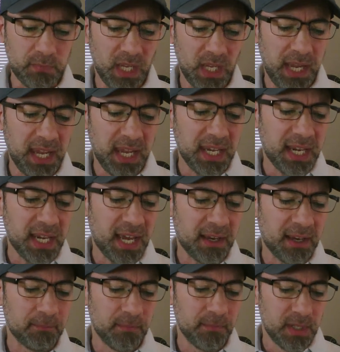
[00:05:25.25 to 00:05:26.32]

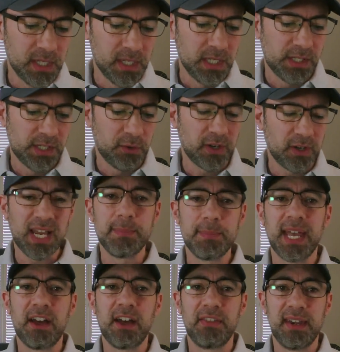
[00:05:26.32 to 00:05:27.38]
And so they're coming
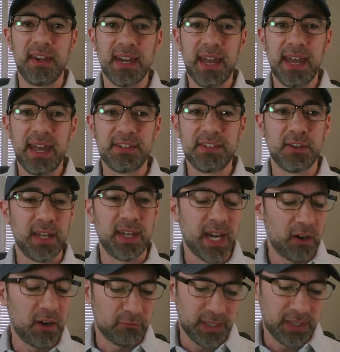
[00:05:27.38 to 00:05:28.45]
out on the 9th. So again, I
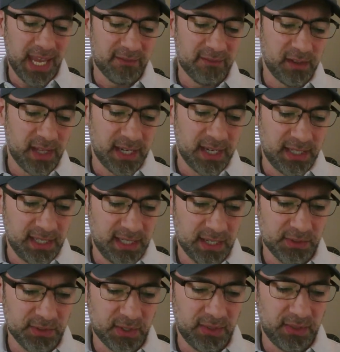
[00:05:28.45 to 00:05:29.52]
don't really have a lot of
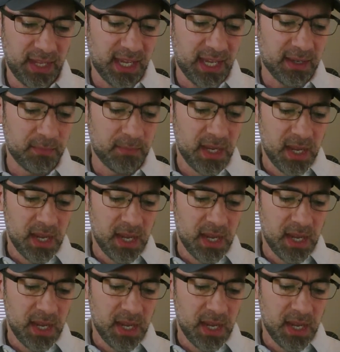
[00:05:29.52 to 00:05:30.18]
details on them.